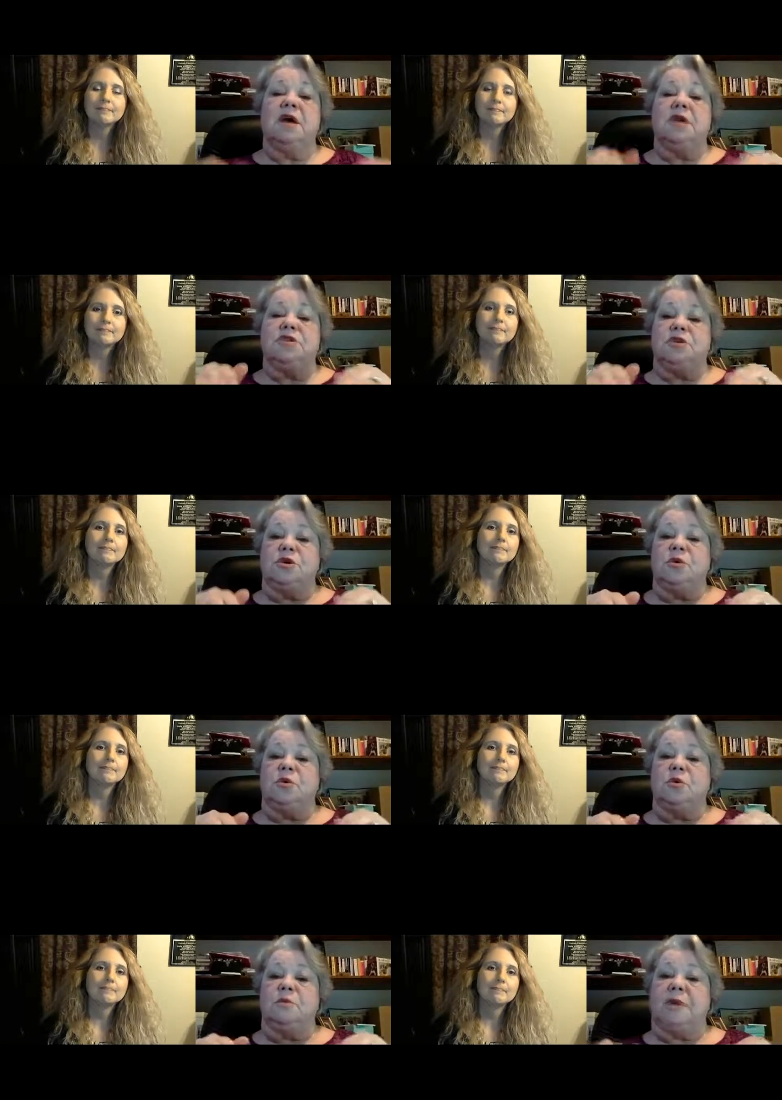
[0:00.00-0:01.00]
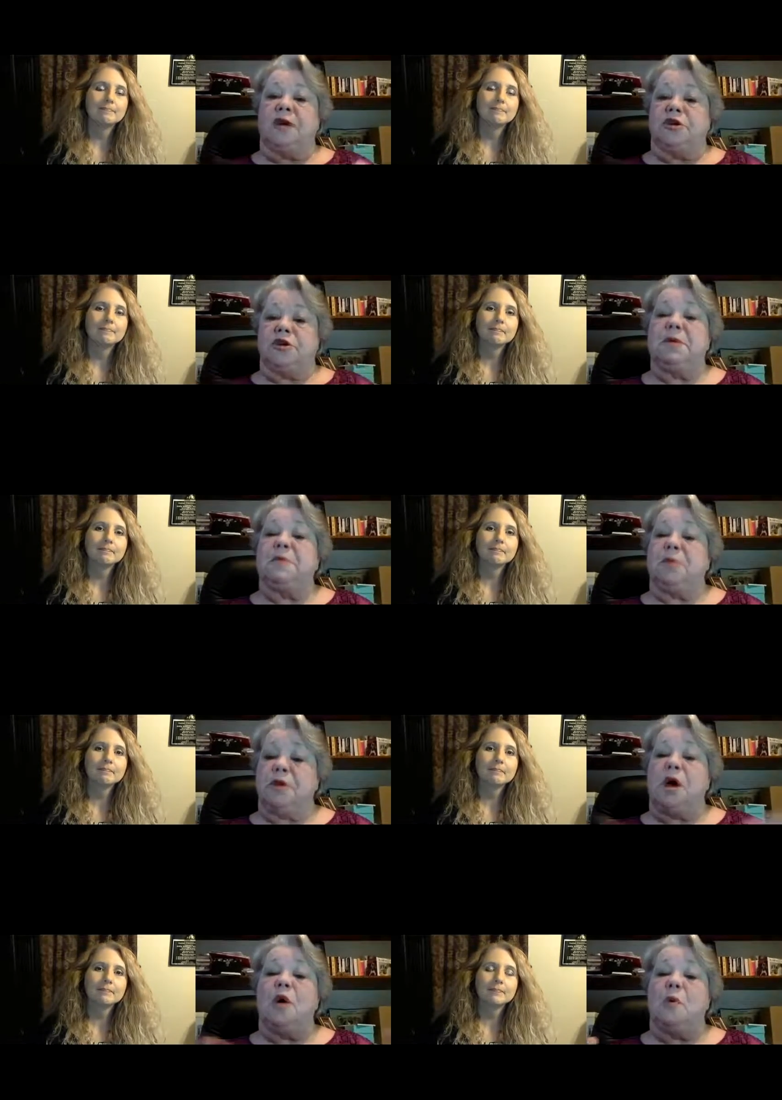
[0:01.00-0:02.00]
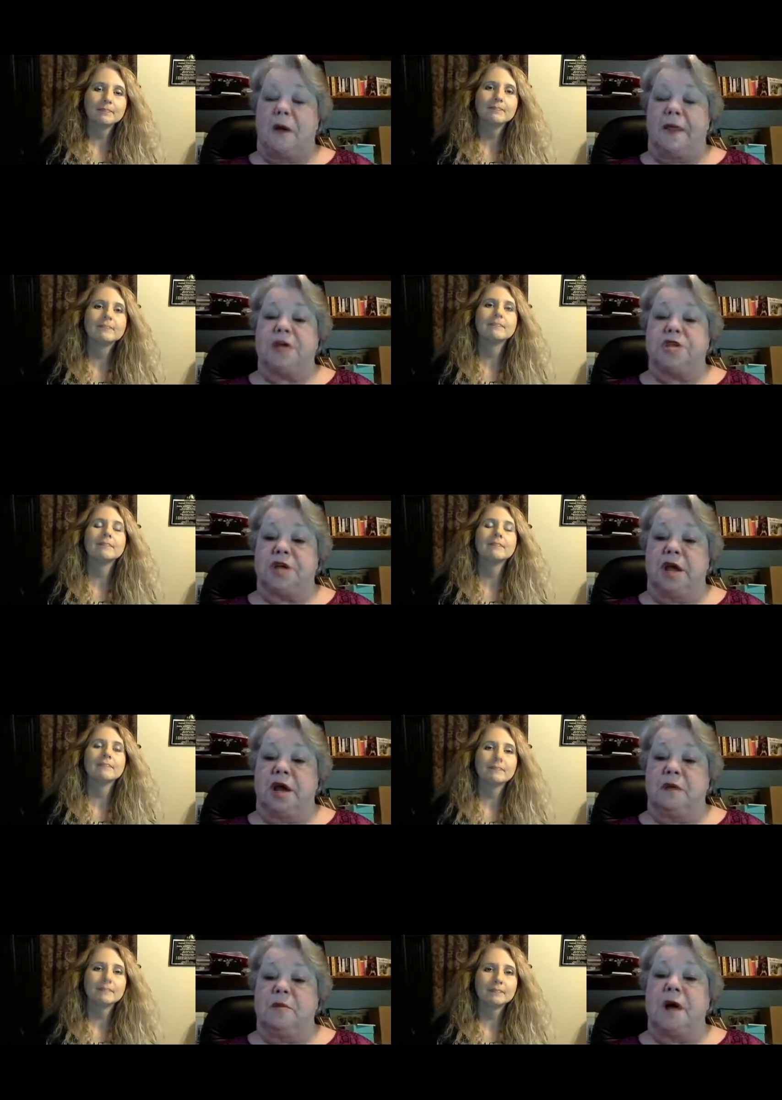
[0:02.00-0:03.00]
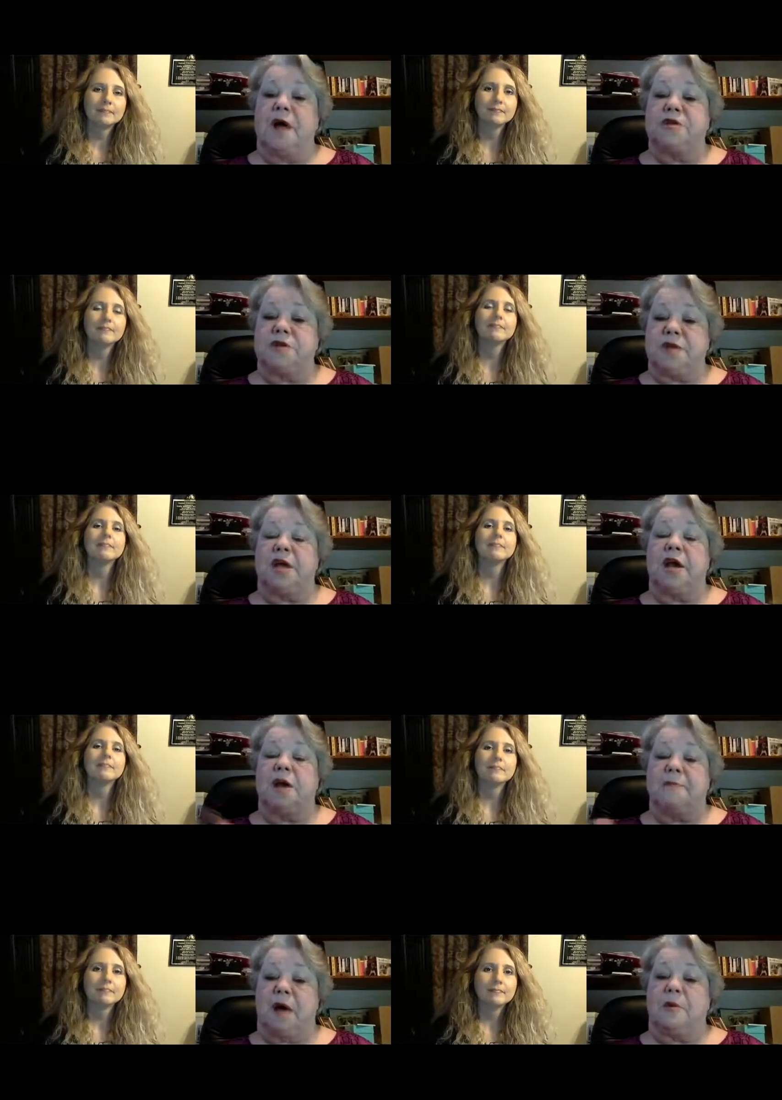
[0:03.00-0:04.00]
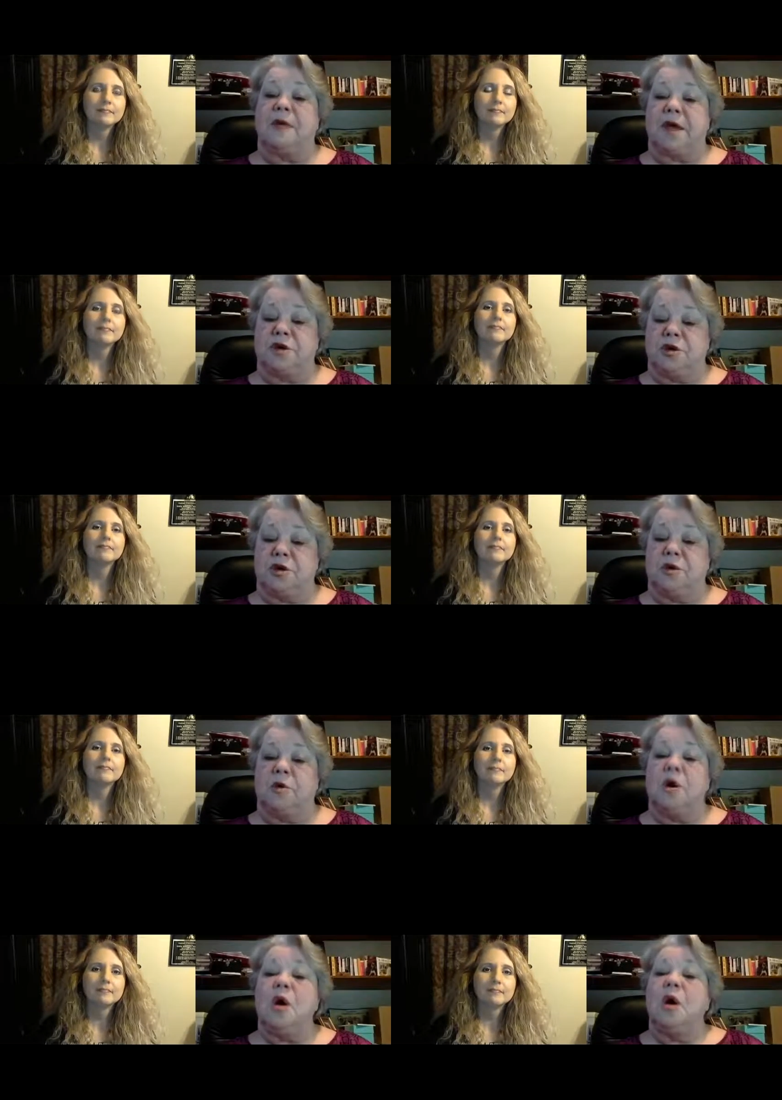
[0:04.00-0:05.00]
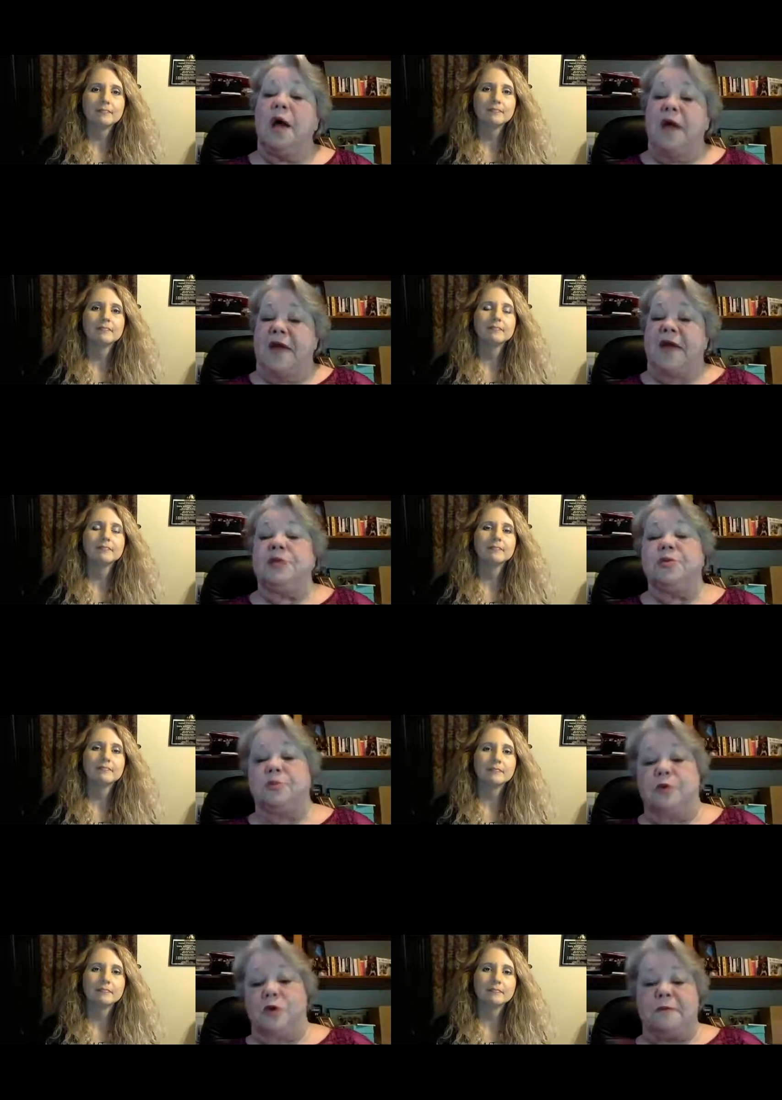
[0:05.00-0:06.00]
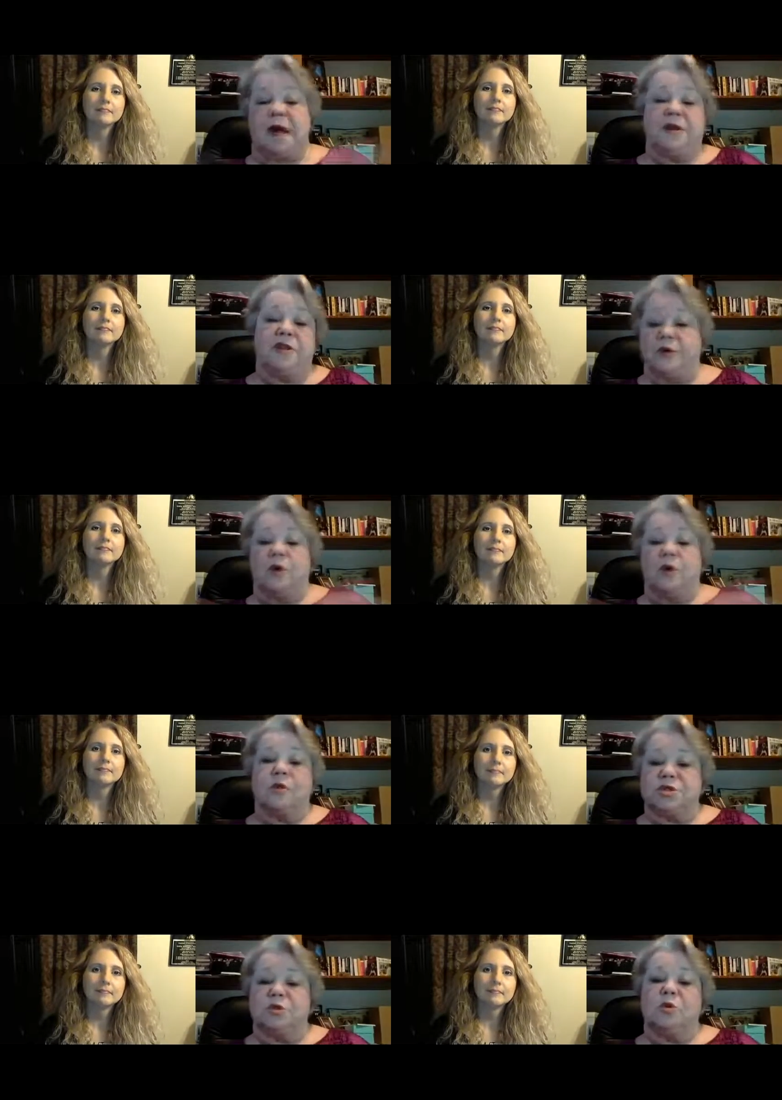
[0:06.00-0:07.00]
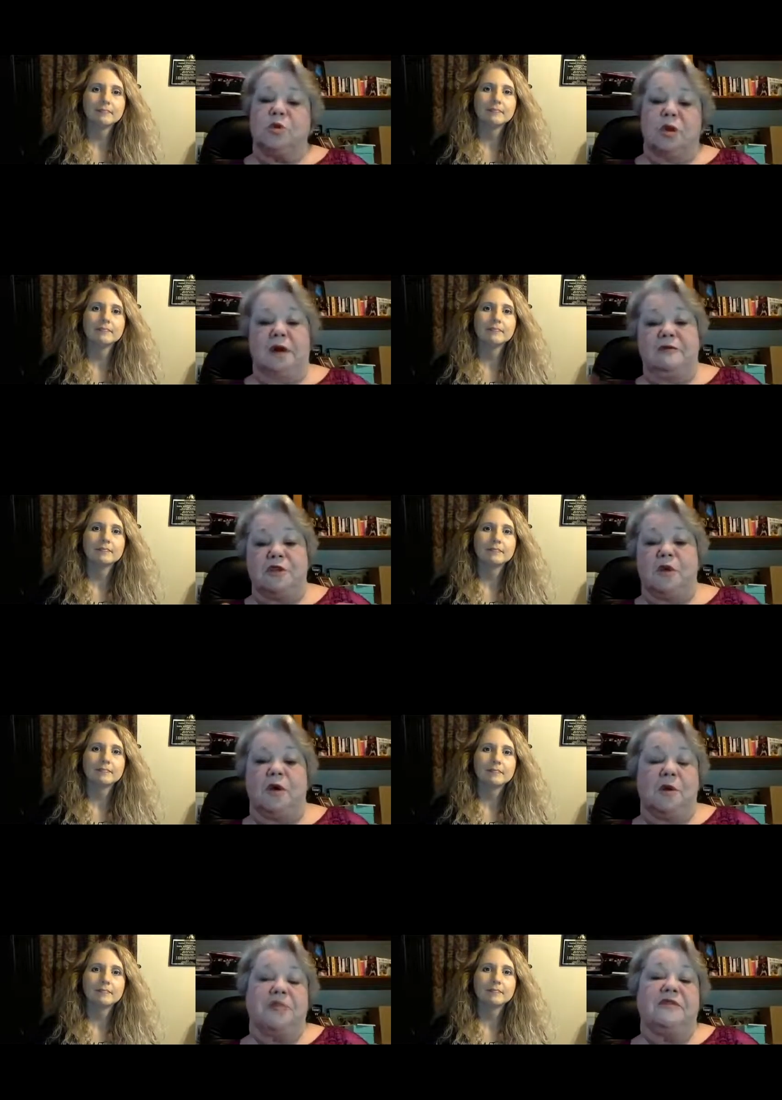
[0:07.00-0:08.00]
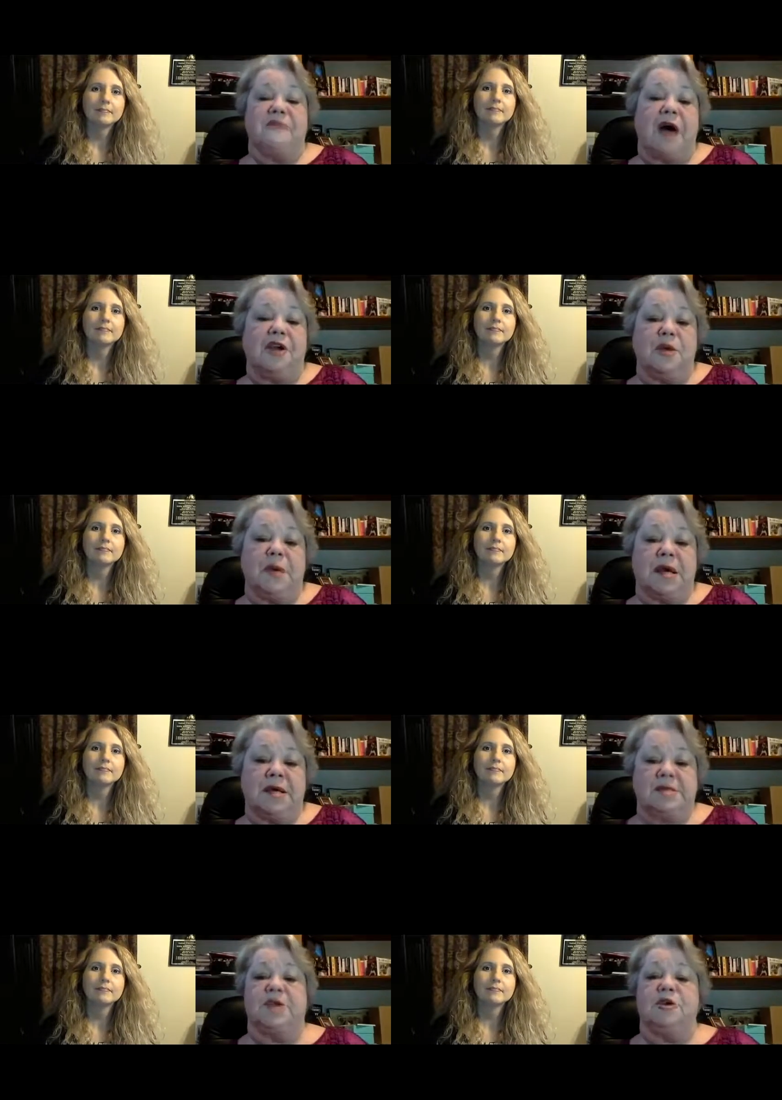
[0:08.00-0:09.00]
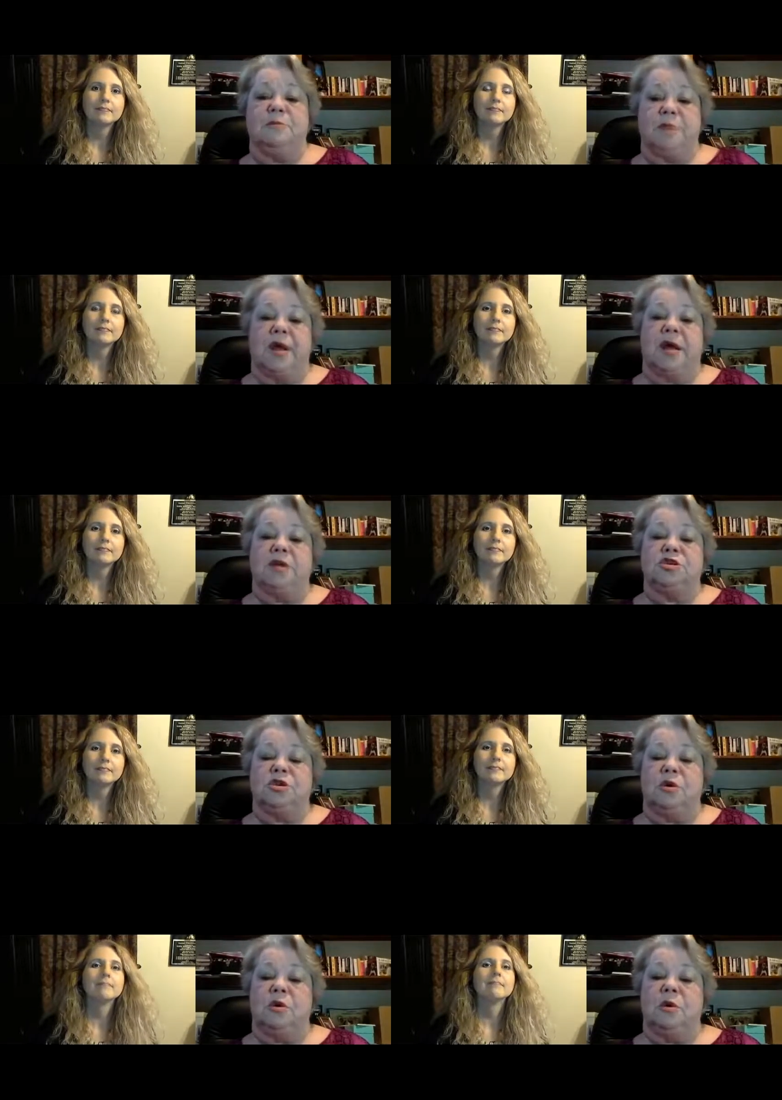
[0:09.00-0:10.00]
Speaker 1: to make sure people know why they should care why should they care about what they do and that's going back to the old school of knowing what the value is that you bring to